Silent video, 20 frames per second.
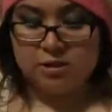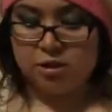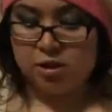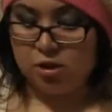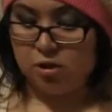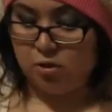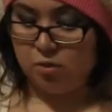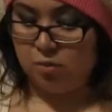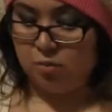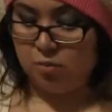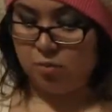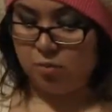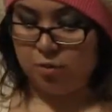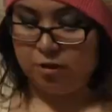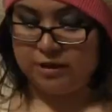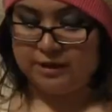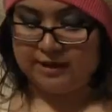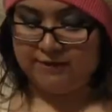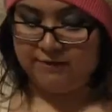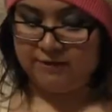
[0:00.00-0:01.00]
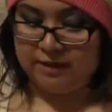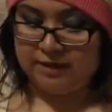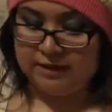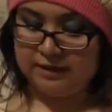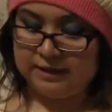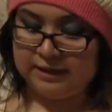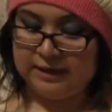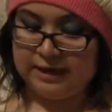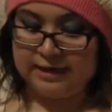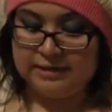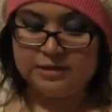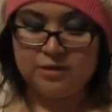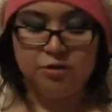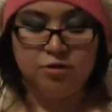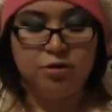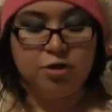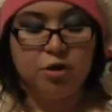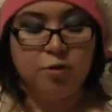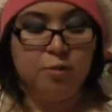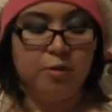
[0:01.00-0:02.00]
So we're definitely, I still
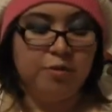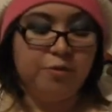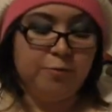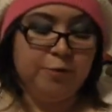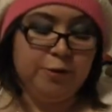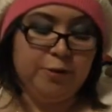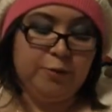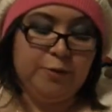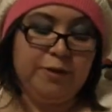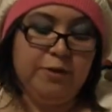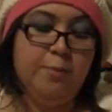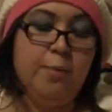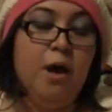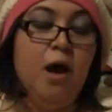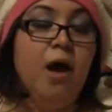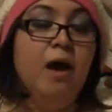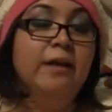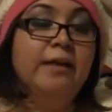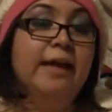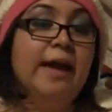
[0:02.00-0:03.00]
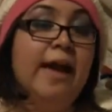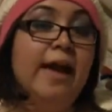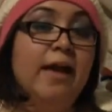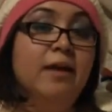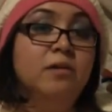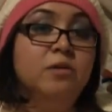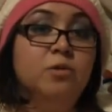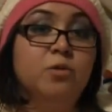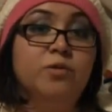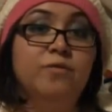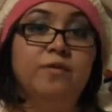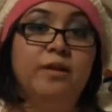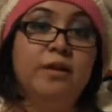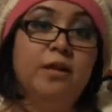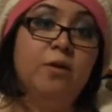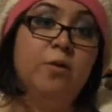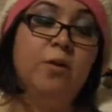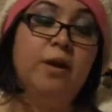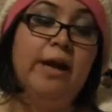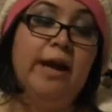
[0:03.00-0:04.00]
don't know whether we're doing a podcast or a
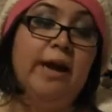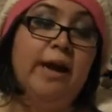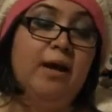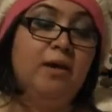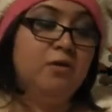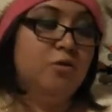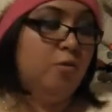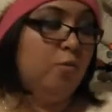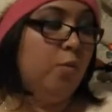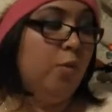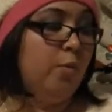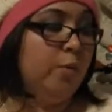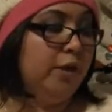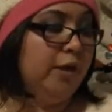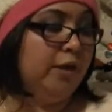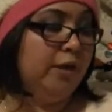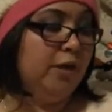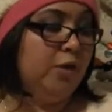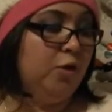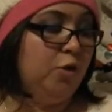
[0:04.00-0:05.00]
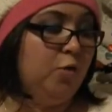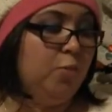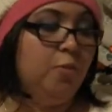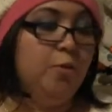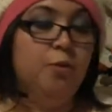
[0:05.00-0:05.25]
video cast or what we're going to do,